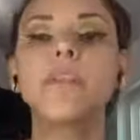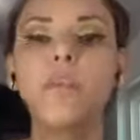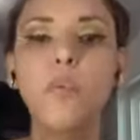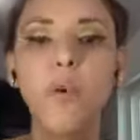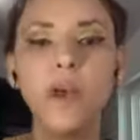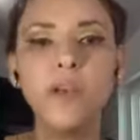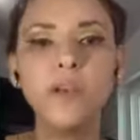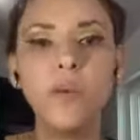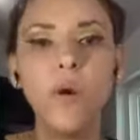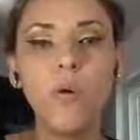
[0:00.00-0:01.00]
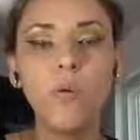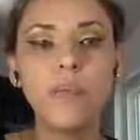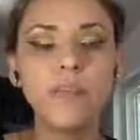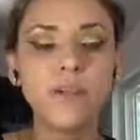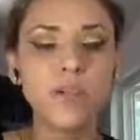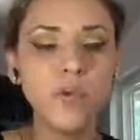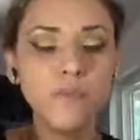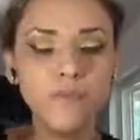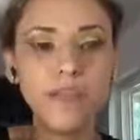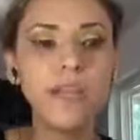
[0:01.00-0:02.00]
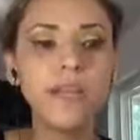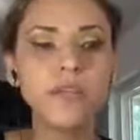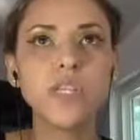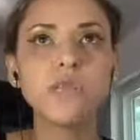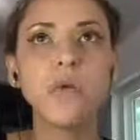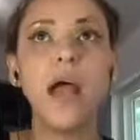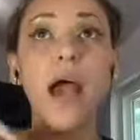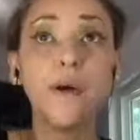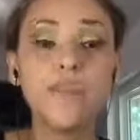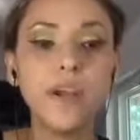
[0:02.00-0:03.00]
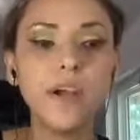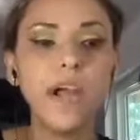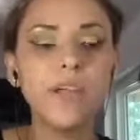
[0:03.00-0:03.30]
Like you want to know, like you feel like there's more out there,